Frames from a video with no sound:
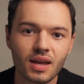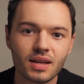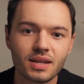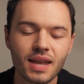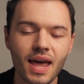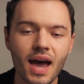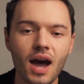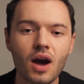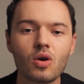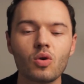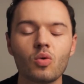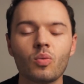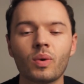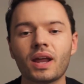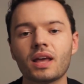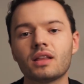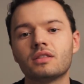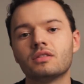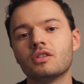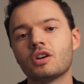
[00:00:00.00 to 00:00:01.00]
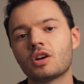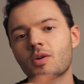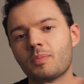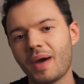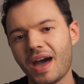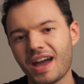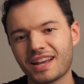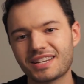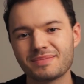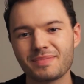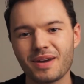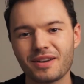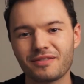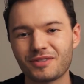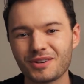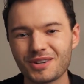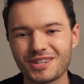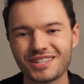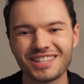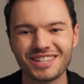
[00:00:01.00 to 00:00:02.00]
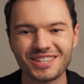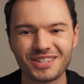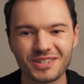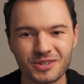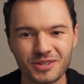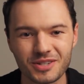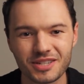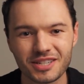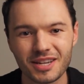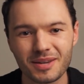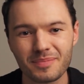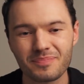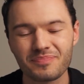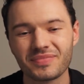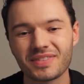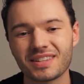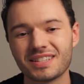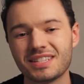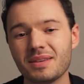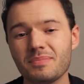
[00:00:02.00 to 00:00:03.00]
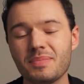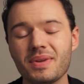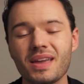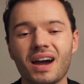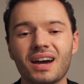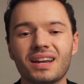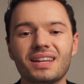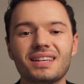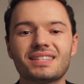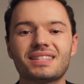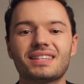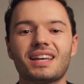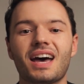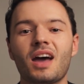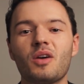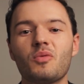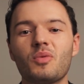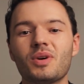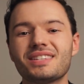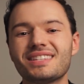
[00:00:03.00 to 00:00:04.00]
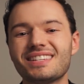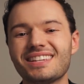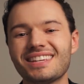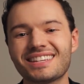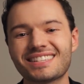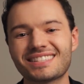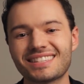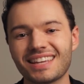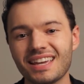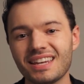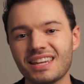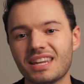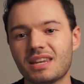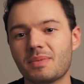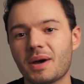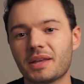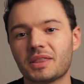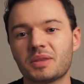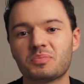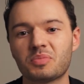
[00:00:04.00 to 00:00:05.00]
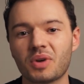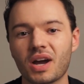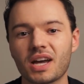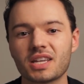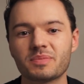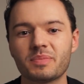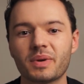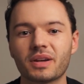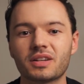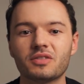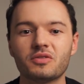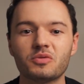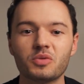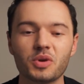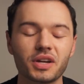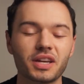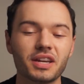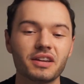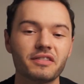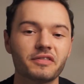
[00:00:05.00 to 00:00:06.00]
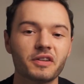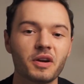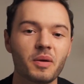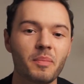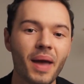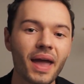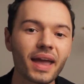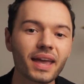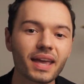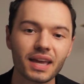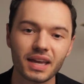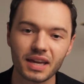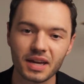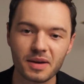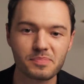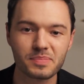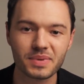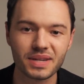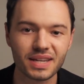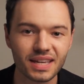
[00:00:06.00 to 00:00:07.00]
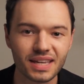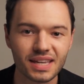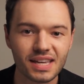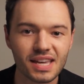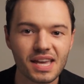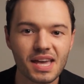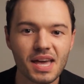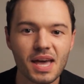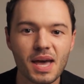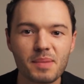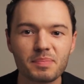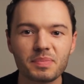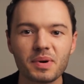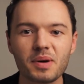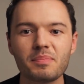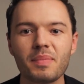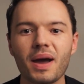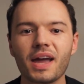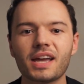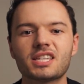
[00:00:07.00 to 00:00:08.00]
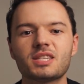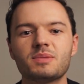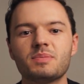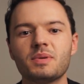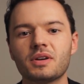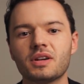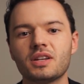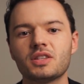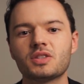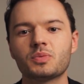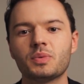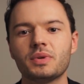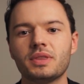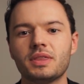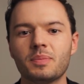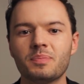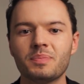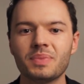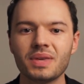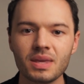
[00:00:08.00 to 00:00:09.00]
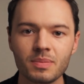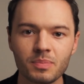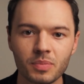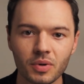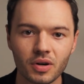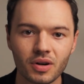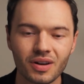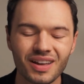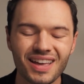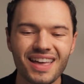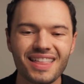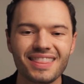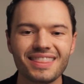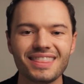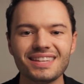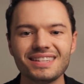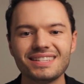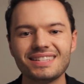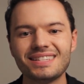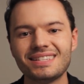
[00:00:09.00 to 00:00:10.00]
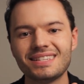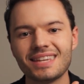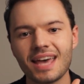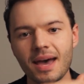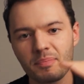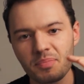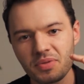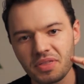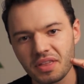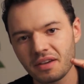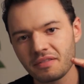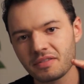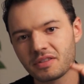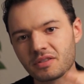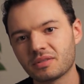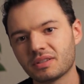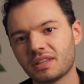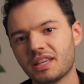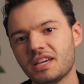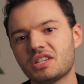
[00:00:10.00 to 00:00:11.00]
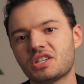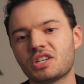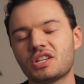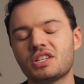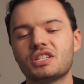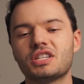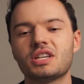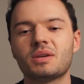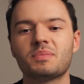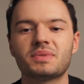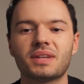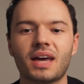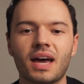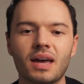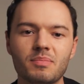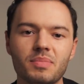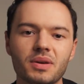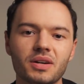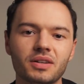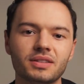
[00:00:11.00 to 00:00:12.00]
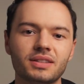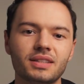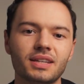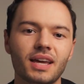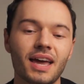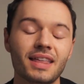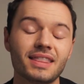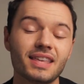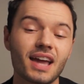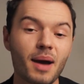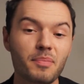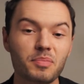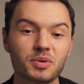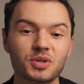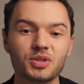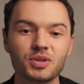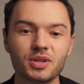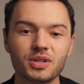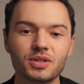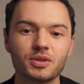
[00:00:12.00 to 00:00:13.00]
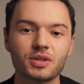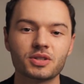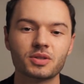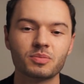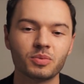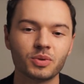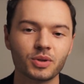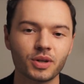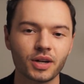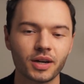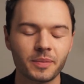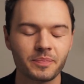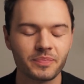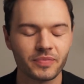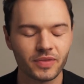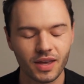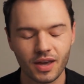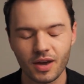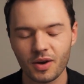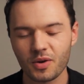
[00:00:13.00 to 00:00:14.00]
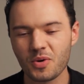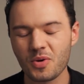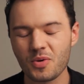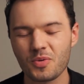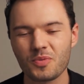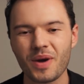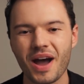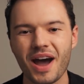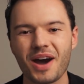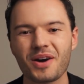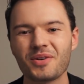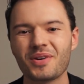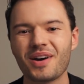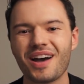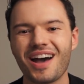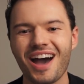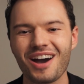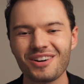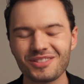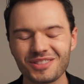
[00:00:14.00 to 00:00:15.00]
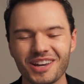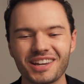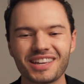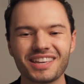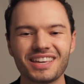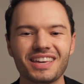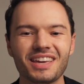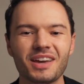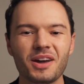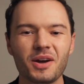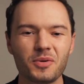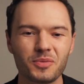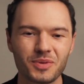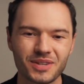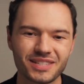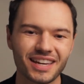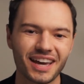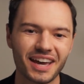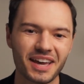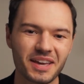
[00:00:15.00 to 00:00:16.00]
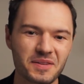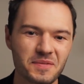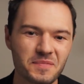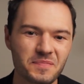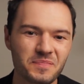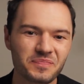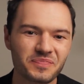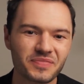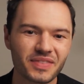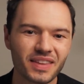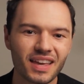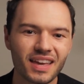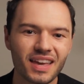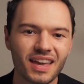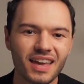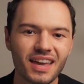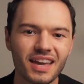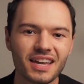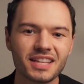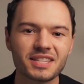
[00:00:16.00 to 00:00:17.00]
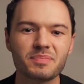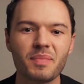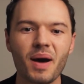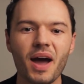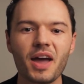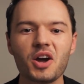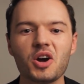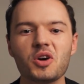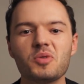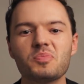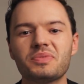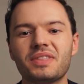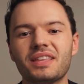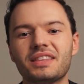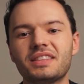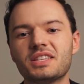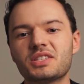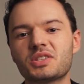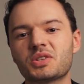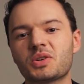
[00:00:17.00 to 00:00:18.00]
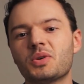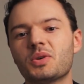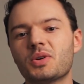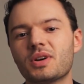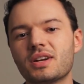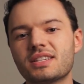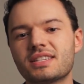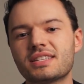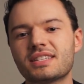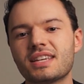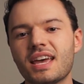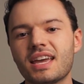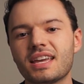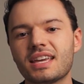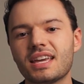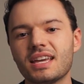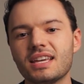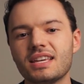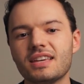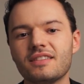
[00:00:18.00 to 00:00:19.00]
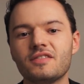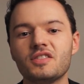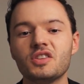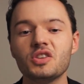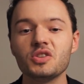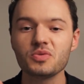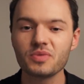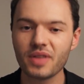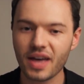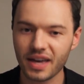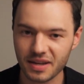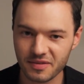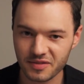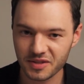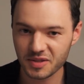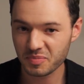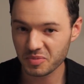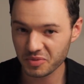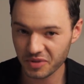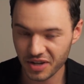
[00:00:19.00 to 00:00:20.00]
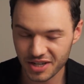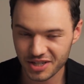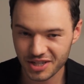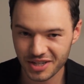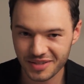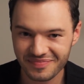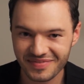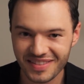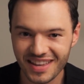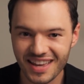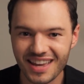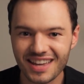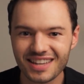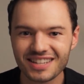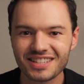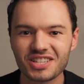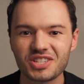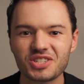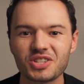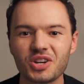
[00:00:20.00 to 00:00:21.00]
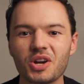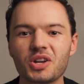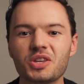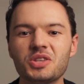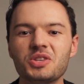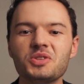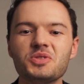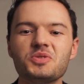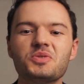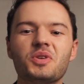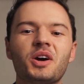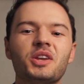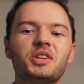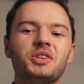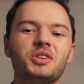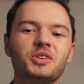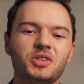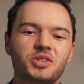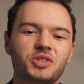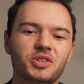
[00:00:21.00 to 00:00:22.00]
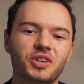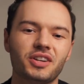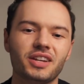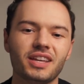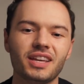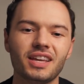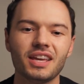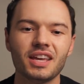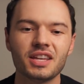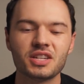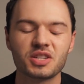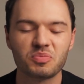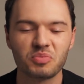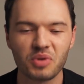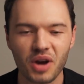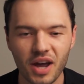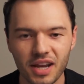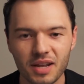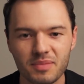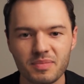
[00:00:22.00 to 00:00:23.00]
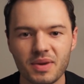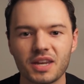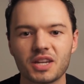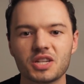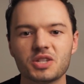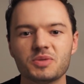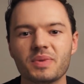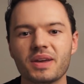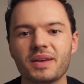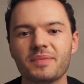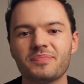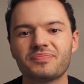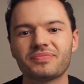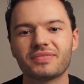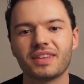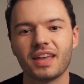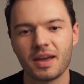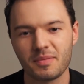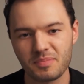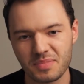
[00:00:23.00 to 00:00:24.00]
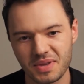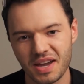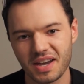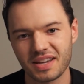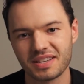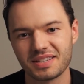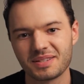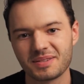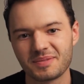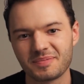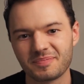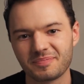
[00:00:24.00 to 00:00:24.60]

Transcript: Now, when I look back to my first internship, to be honest, I wasn't excited about the prospect of working for a banking company. But my experience with the people, the depth of the relationships I built, and the opportunity to explore, wow, how lucky was I? It's my hope that this course can give you that inspiration to start you on your journey into product management and beyond.